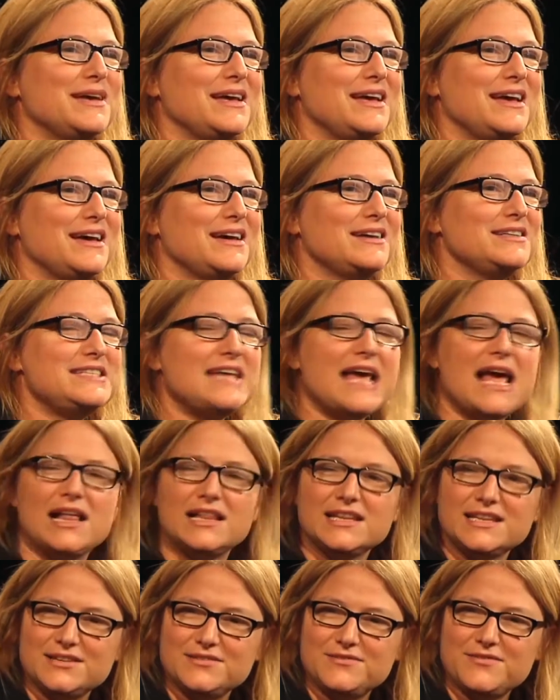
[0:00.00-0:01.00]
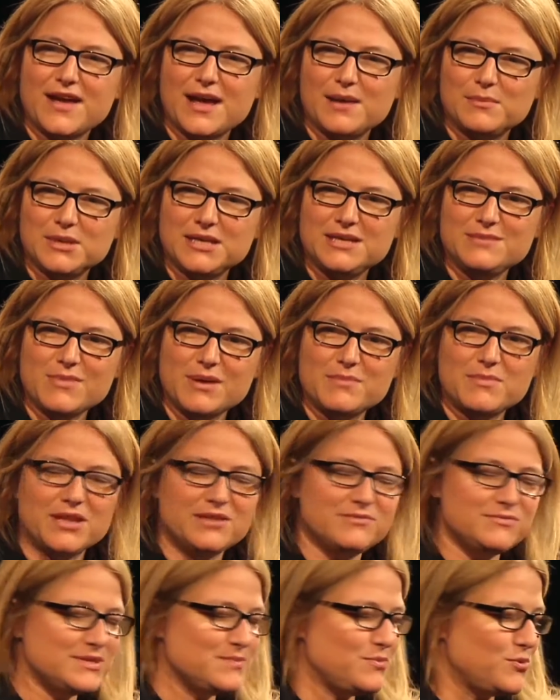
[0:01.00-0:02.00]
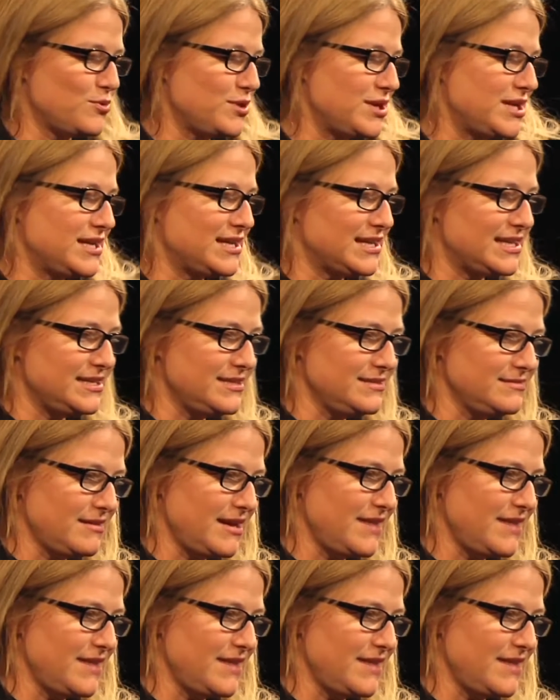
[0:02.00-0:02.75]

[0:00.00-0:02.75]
Italian family. My mother was born in Italy.